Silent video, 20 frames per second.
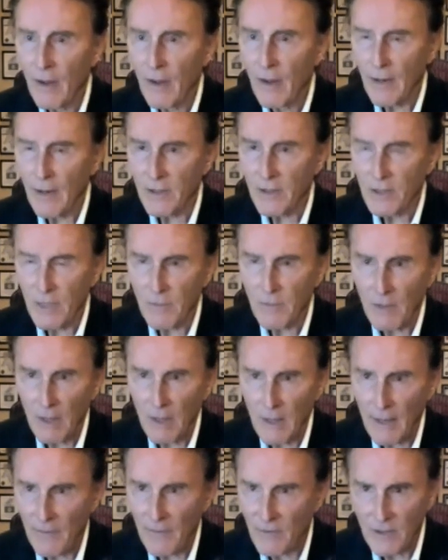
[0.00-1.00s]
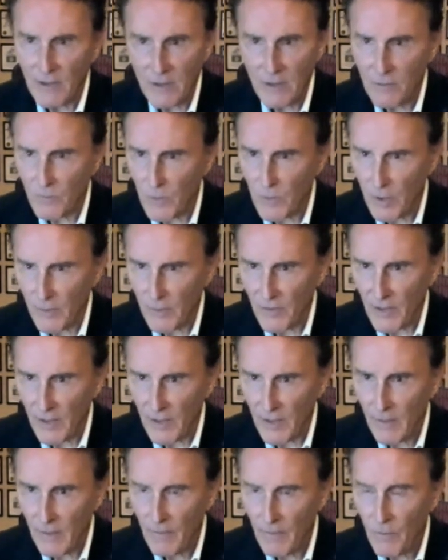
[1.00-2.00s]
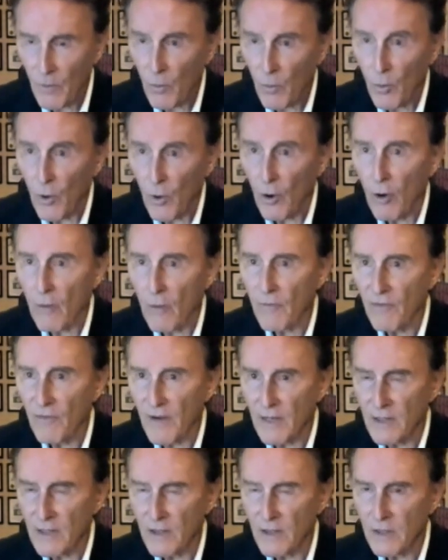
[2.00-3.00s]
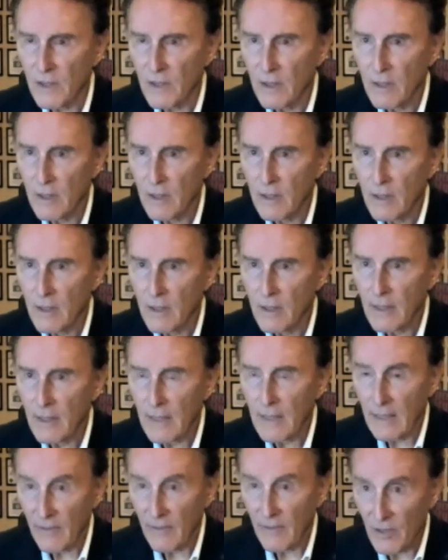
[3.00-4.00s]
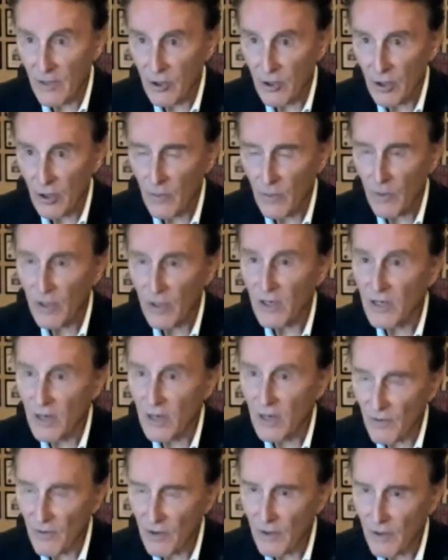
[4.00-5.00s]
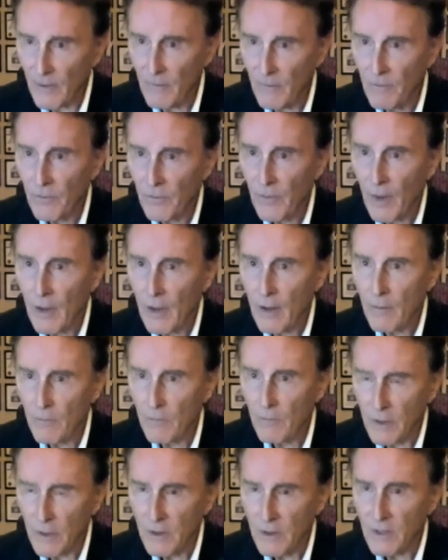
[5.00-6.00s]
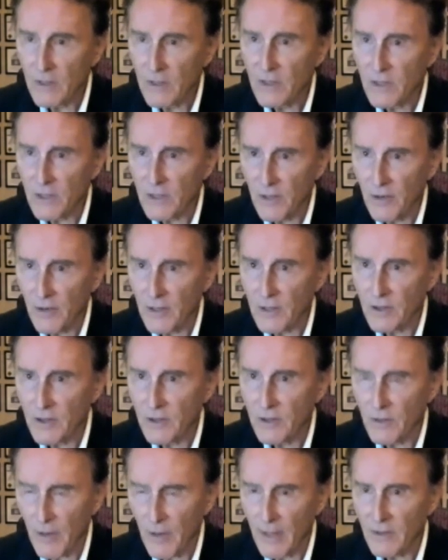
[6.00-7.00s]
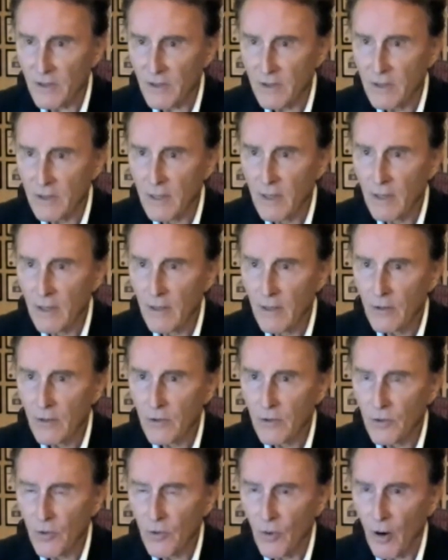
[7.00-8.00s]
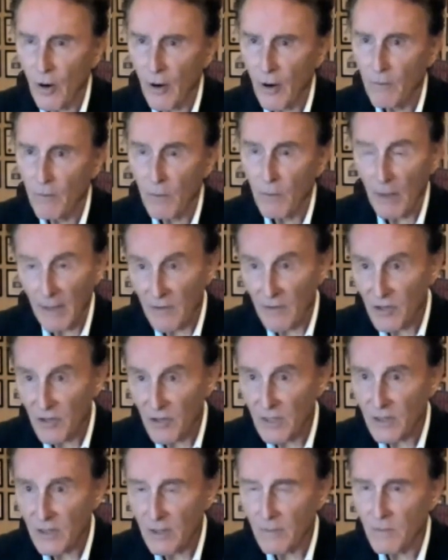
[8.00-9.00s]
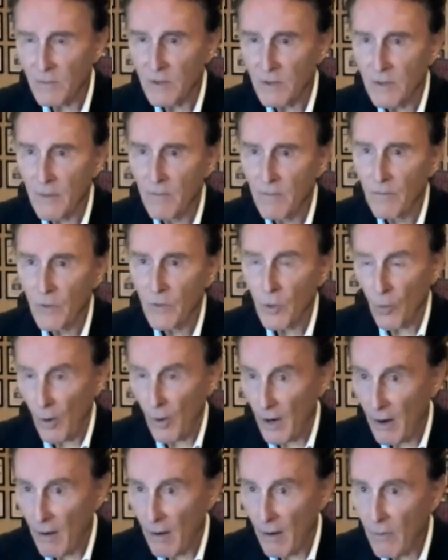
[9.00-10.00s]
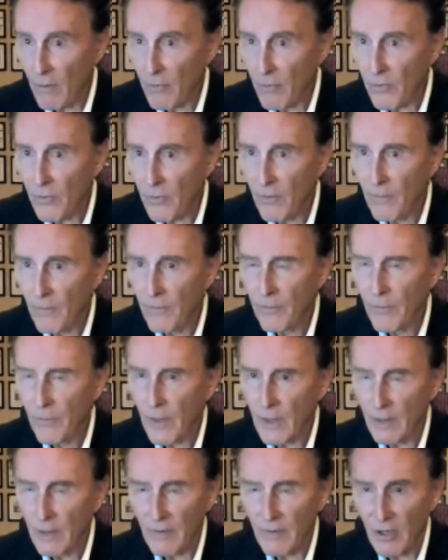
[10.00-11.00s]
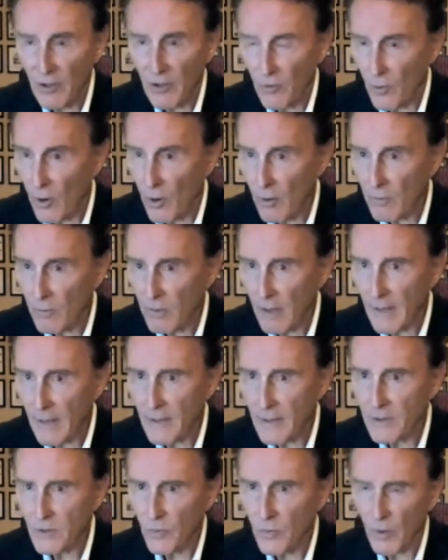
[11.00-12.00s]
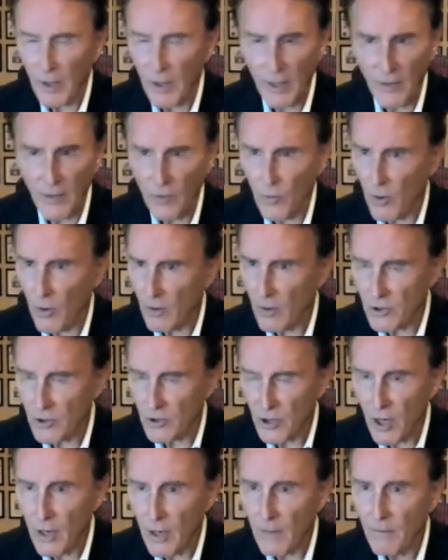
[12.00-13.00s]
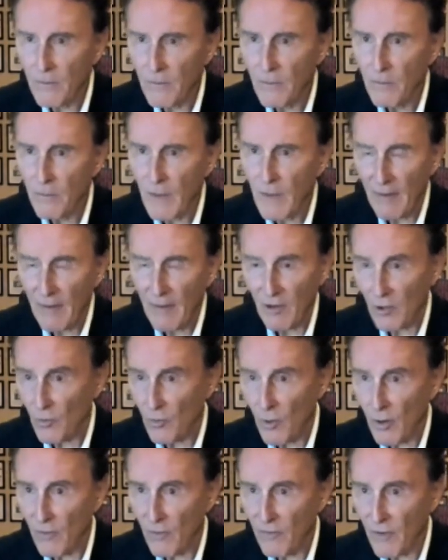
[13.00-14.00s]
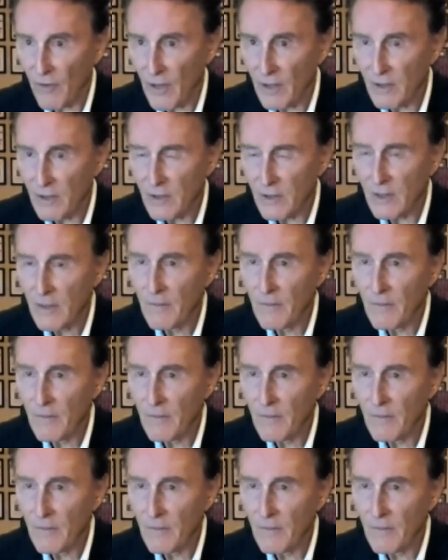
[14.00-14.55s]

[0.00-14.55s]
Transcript: Accept that life isn't perfect. We're all faced individually with different but serious threats to our belief systems, to our health, living in the wrong place, working in the wrong job, having the wrong friends.